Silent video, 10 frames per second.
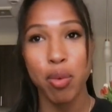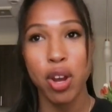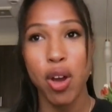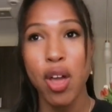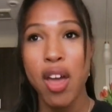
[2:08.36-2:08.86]

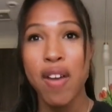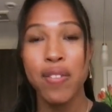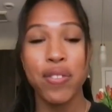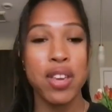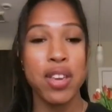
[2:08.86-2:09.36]
Now,
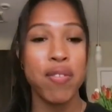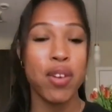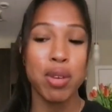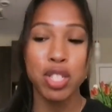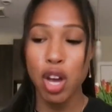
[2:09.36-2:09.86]

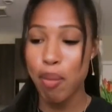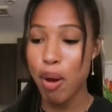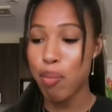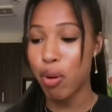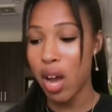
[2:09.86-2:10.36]
FIFA, we talk
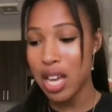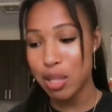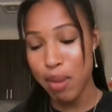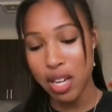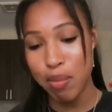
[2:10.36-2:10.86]
about
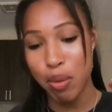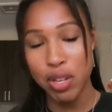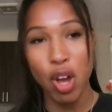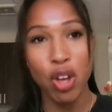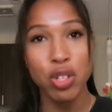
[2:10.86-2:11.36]
prize money,
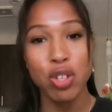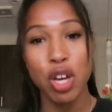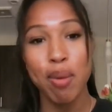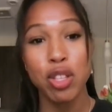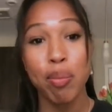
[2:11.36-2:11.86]
but we also
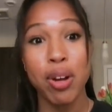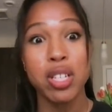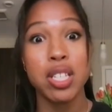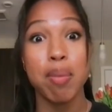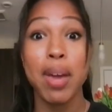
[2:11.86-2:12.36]
talk about the
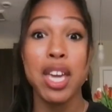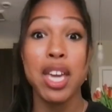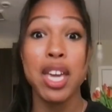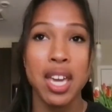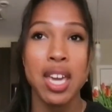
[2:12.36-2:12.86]

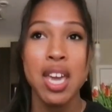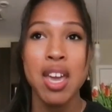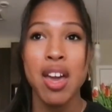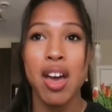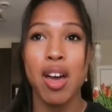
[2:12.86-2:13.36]
participation money